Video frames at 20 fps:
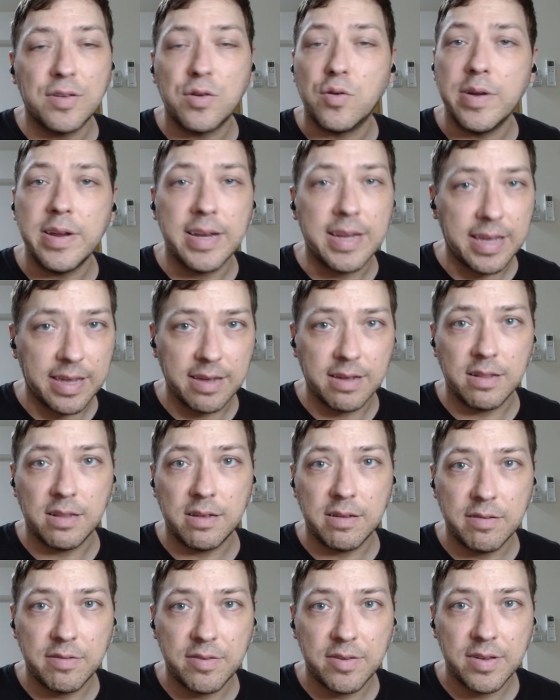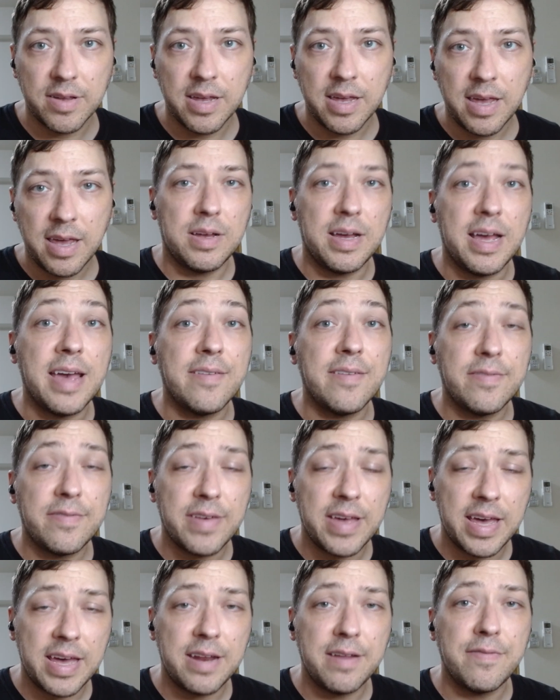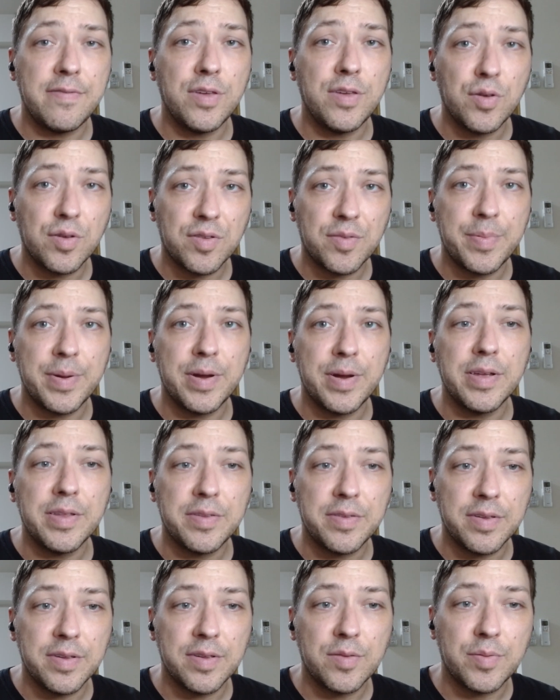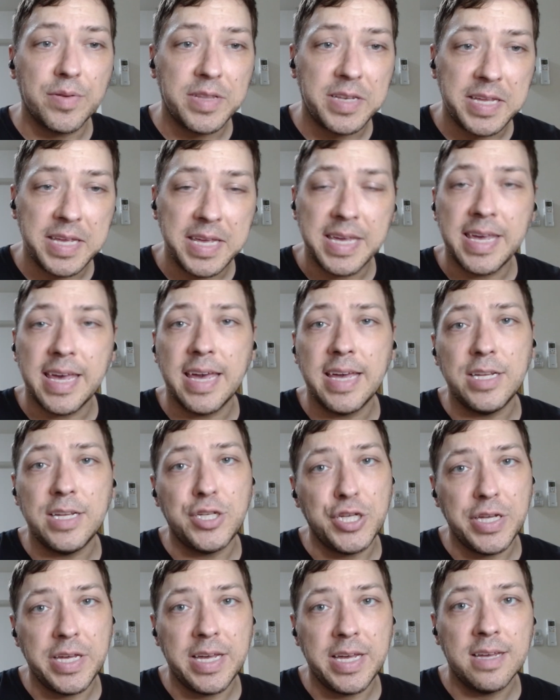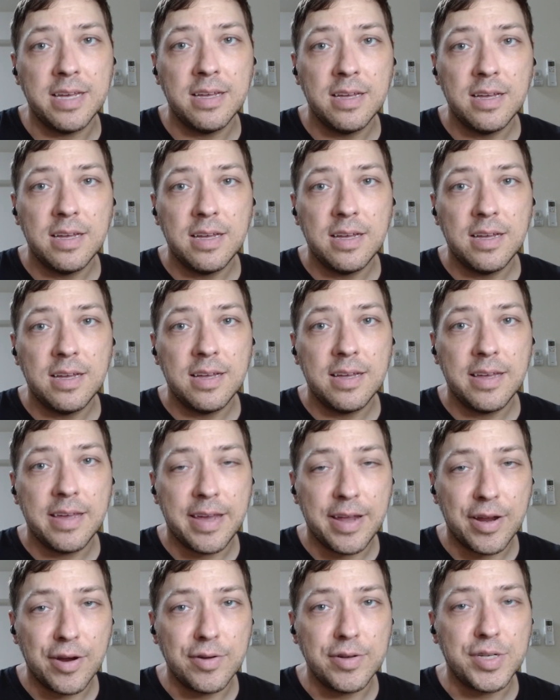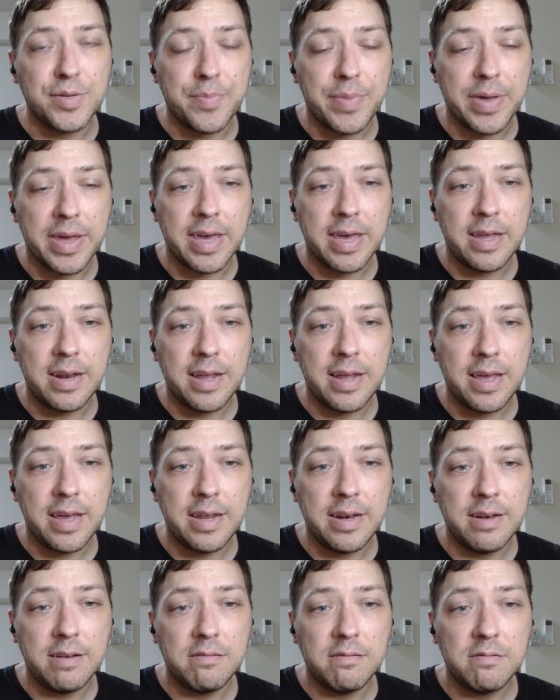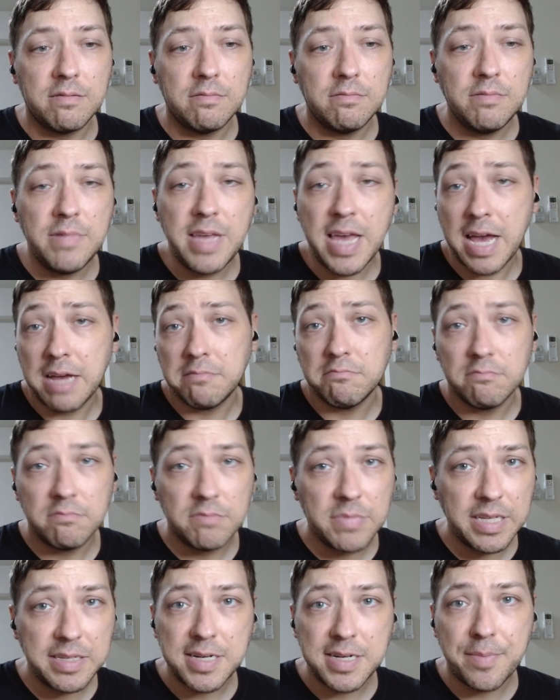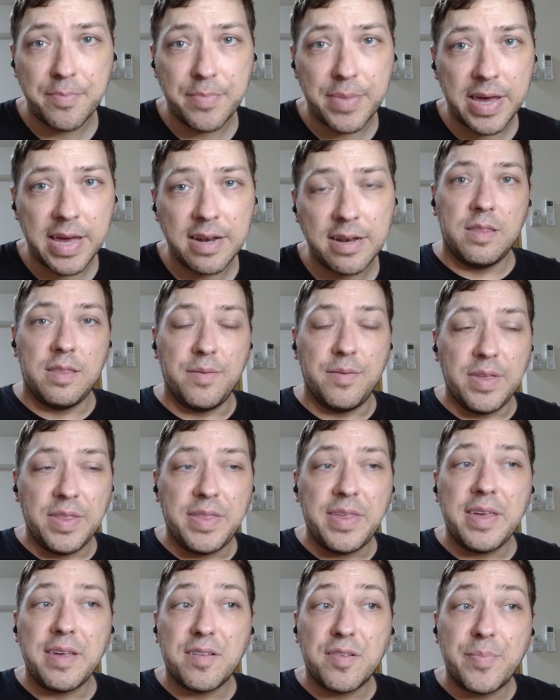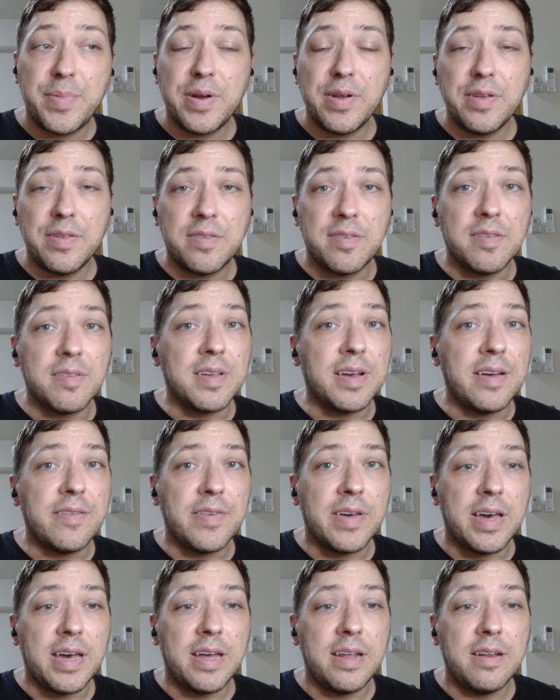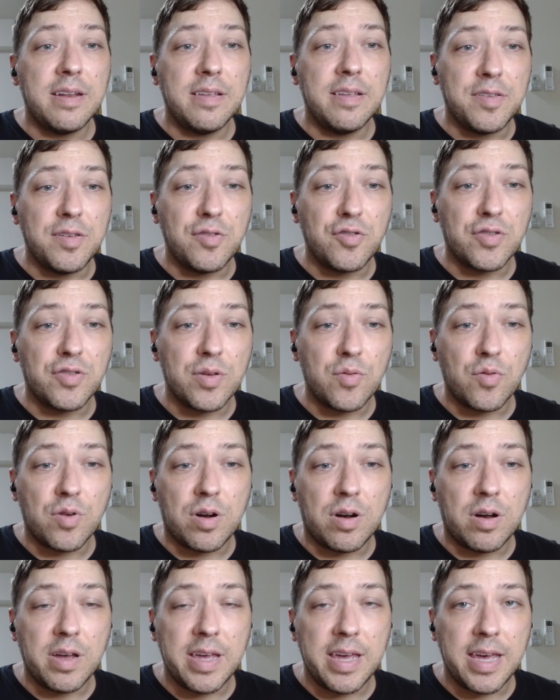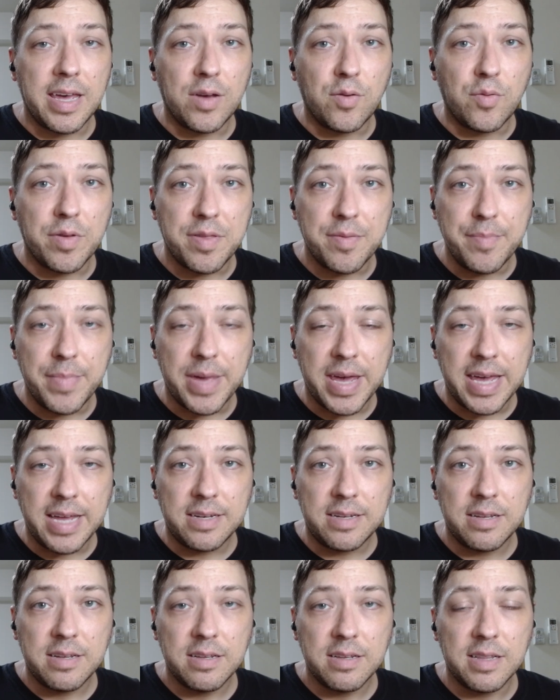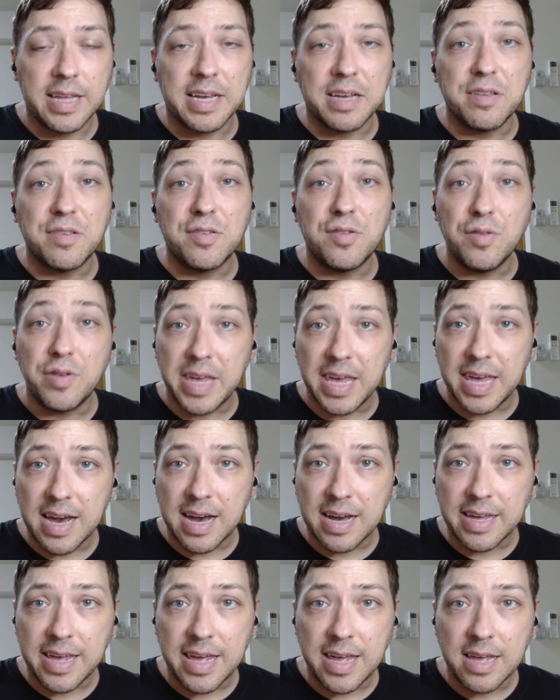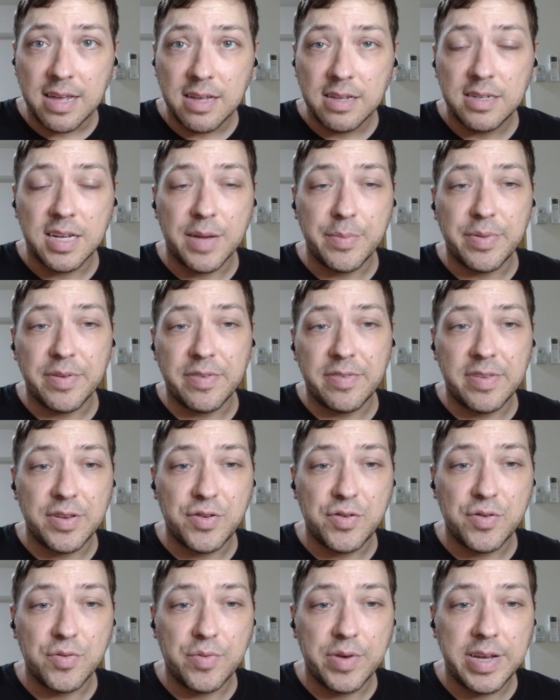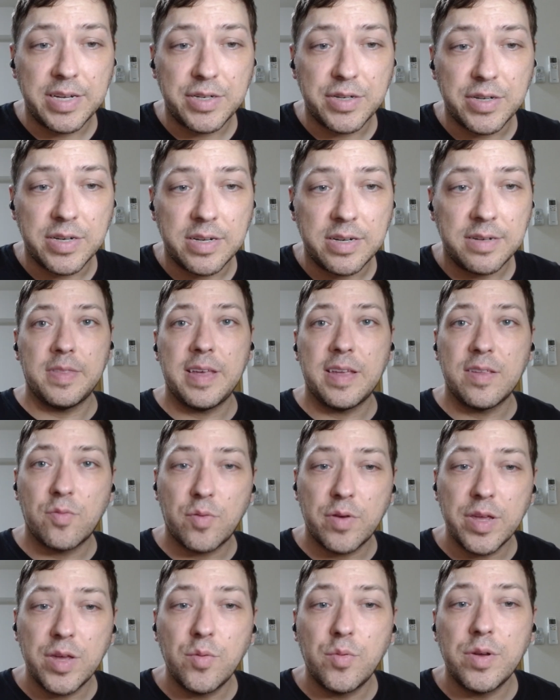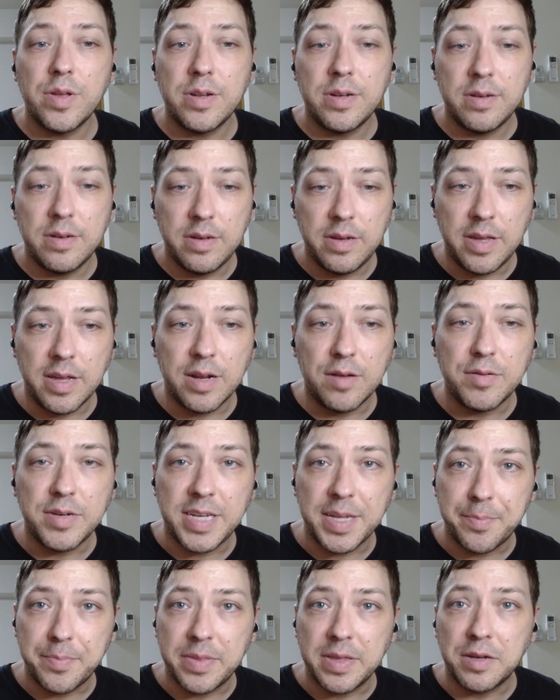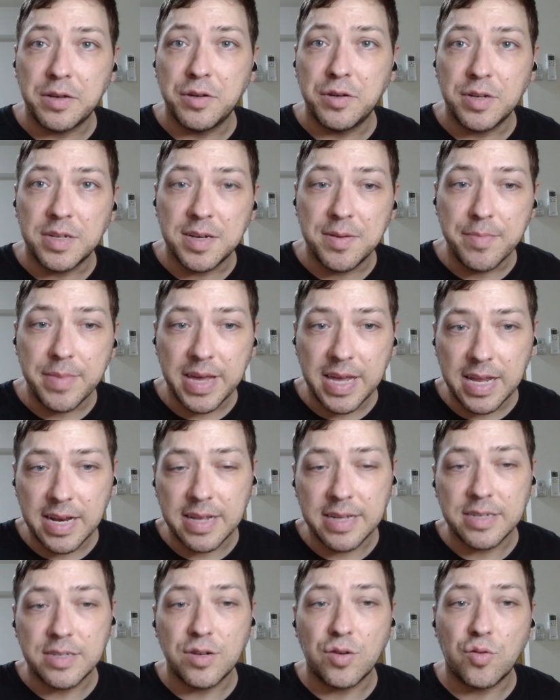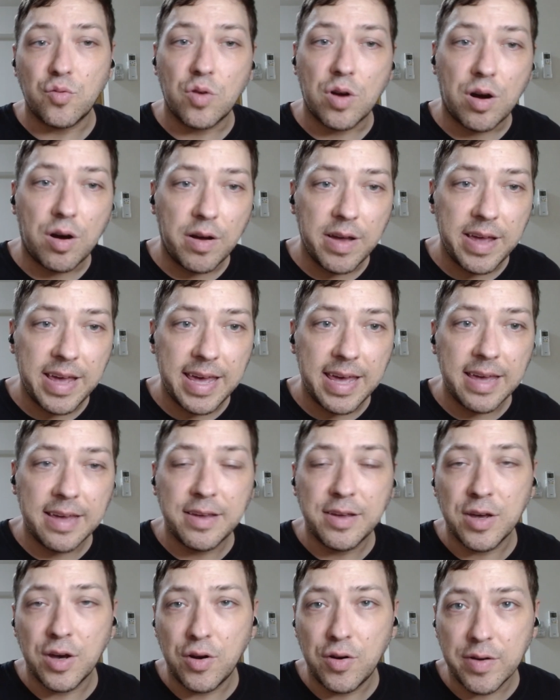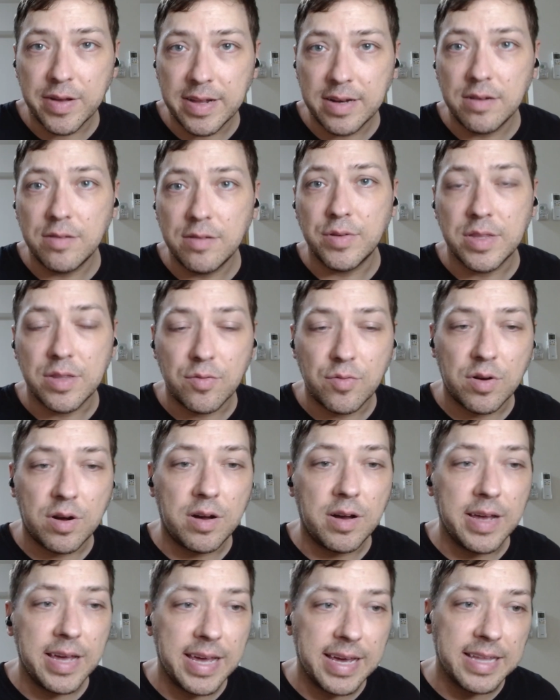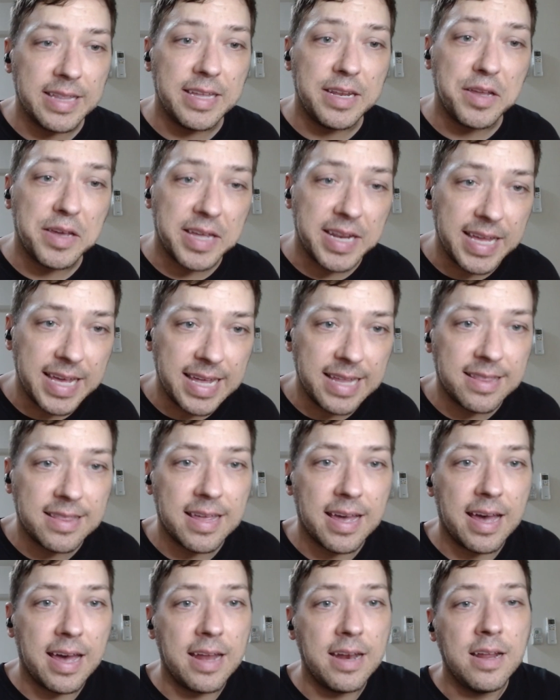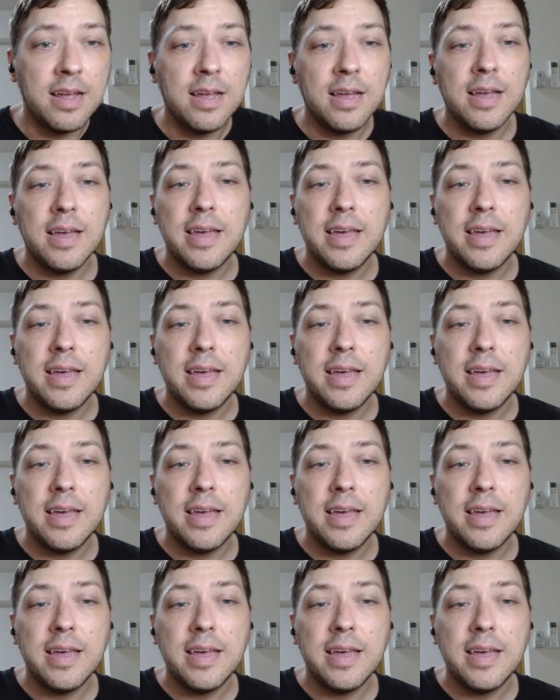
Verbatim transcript: going to kill us. I have had a few experiences with TKG here in Japan, and yeah, it's not bad. The experiences I've had is usually raw egg with meat, like a sukiyaki type of situation. That's where you would, you know, dip the cooked meat into raw egg, coat it with the raw egg, and then you could eat that.